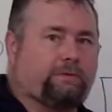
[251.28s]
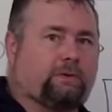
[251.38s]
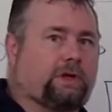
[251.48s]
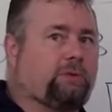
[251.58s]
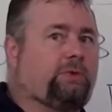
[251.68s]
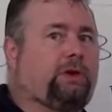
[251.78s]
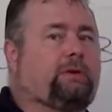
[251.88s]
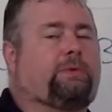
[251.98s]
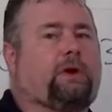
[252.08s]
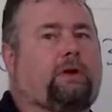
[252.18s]
for a
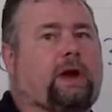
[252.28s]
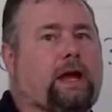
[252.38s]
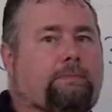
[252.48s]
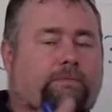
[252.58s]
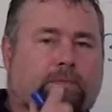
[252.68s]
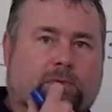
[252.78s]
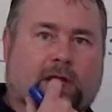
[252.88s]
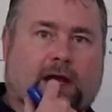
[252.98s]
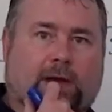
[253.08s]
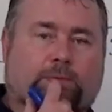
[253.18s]
computer program
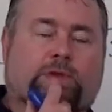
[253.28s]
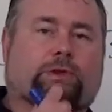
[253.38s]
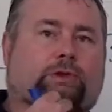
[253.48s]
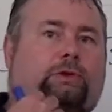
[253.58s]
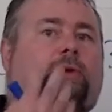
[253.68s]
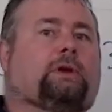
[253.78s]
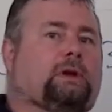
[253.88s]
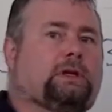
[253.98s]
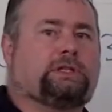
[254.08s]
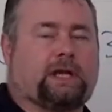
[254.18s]
to
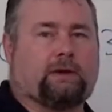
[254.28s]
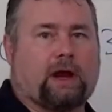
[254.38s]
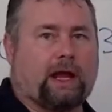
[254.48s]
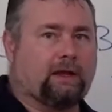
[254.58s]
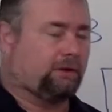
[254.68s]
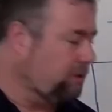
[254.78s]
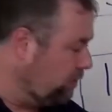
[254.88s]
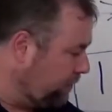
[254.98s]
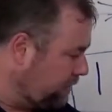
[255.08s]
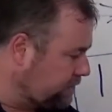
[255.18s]
generate
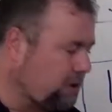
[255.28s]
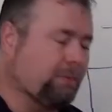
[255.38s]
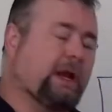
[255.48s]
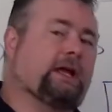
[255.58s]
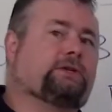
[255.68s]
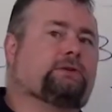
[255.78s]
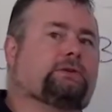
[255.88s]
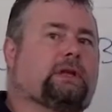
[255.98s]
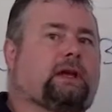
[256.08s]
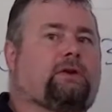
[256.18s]
all those
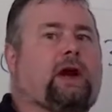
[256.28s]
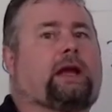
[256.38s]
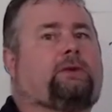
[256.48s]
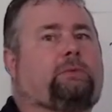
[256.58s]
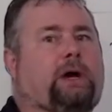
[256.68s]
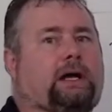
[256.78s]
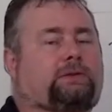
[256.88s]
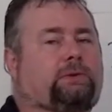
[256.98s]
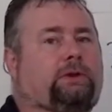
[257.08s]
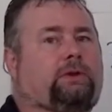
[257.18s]
combinations and crack your
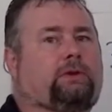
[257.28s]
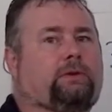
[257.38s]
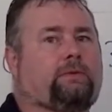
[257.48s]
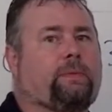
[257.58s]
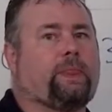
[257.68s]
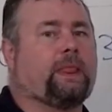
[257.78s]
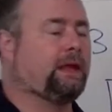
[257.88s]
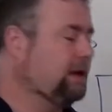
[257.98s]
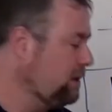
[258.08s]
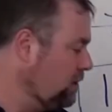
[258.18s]
password.
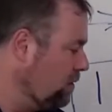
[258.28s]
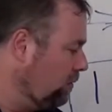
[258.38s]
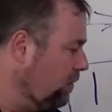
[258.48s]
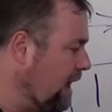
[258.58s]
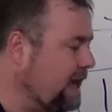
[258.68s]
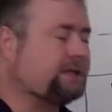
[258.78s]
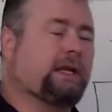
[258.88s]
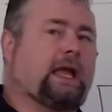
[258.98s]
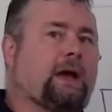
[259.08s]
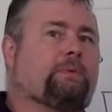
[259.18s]
What
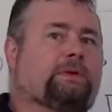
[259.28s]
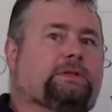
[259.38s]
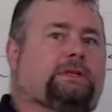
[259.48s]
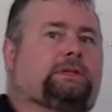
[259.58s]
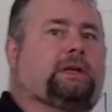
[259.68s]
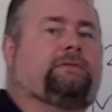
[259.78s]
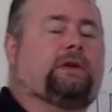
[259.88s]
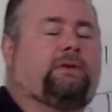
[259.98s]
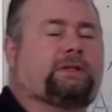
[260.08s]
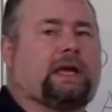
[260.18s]
actually happens is if
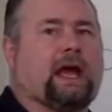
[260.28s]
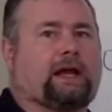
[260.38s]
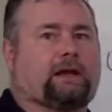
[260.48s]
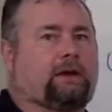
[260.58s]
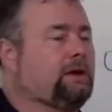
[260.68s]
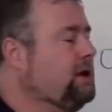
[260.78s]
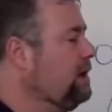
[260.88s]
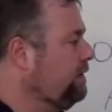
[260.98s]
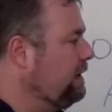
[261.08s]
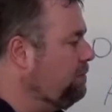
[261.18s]
there is a hacker,
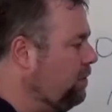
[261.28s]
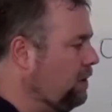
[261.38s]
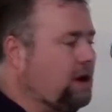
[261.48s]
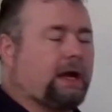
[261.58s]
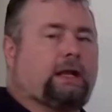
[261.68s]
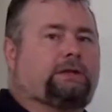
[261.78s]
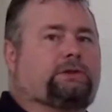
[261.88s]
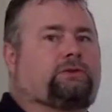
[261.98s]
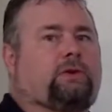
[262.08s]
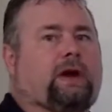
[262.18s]
they're more likely
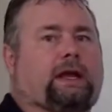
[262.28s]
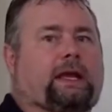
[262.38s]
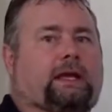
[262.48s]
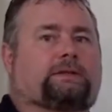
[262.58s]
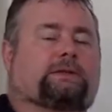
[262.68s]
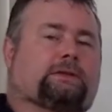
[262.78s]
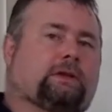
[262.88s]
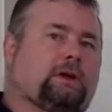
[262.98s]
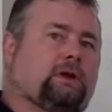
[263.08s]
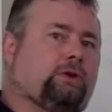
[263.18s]
to try and
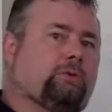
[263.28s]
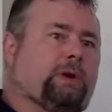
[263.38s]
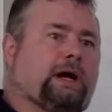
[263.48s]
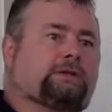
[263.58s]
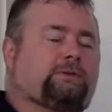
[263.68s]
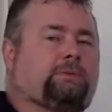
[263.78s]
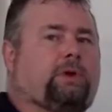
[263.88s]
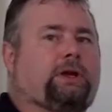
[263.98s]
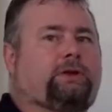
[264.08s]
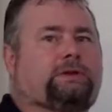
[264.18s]
guess your password
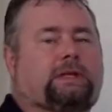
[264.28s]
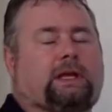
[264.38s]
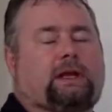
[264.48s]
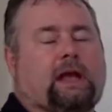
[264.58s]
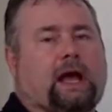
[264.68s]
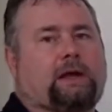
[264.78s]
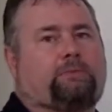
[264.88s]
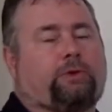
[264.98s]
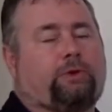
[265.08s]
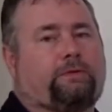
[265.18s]
by using a
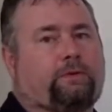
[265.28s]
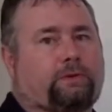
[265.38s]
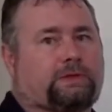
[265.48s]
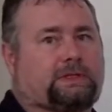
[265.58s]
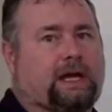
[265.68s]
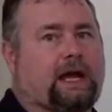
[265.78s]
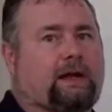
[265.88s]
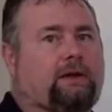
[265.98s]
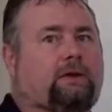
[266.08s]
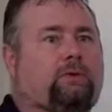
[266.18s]
brute force
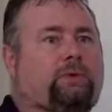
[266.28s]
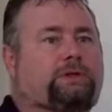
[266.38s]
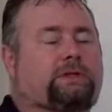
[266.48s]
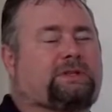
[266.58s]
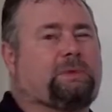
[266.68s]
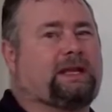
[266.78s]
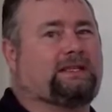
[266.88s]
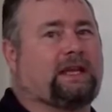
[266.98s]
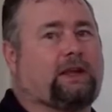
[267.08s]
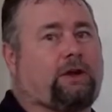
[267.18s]
attack, which just
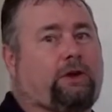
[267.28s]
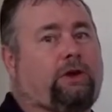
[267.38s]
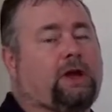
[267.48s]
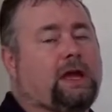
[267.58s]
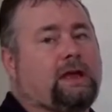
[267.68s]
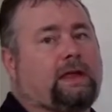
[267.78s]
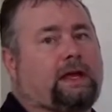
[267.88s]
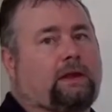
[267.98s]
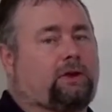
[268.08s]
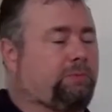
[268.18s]
means they
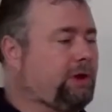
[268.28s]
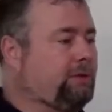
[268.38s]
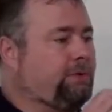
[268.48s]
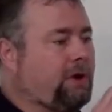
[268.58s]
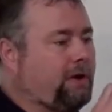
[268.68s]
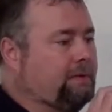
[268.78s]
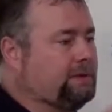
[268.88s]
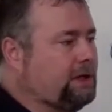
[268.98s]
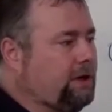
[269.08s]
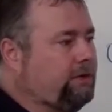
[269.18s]
get the computer program
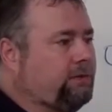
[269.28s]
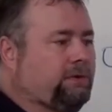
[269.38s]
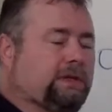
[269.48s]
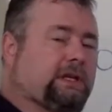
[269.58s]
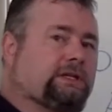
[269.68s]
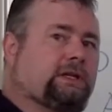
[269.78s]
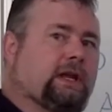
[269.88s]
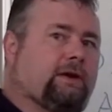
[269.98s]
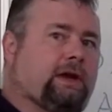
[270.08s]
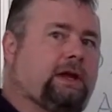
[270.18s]
to go through the
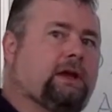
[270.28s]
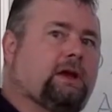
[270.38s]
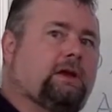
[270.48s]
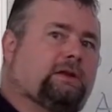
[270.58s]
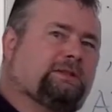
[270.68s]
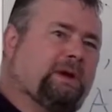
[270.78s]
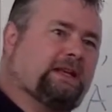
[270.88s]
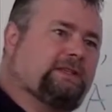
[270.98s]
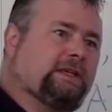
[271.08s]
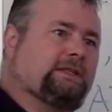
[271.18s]
dictionary. There's
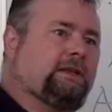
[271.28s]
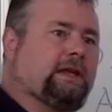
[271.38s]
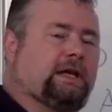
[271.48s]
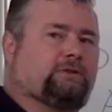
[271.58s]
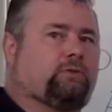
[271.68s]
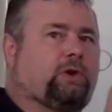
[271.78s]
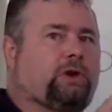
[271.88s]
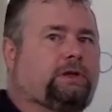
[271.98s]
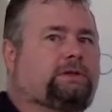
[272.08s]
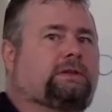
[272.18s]
about 60,000
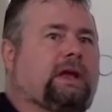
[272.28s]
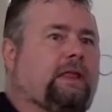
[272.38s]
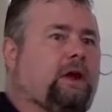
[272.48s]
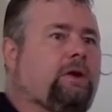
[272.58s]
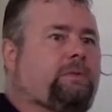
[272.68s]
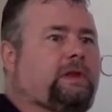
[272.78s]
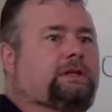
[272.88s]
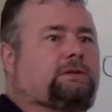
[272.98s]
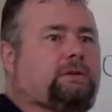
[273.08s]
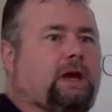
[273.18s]
words, and they hope that
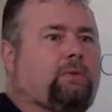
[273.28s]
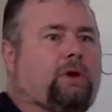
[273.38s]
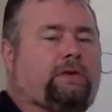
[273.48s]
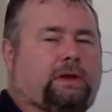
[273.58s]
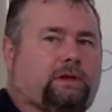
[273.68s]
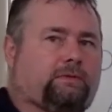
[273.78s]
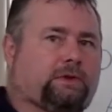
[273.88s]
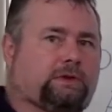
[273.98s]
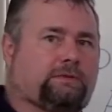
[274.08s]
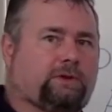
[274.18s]
that's a word that you've
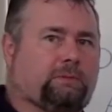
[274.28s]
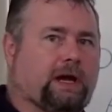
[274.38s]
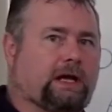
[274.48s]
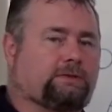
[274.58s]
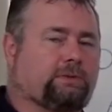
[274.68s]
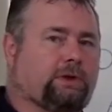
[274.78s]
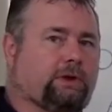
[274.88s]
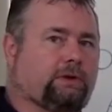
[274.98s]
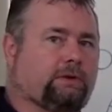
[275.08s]
used for your password.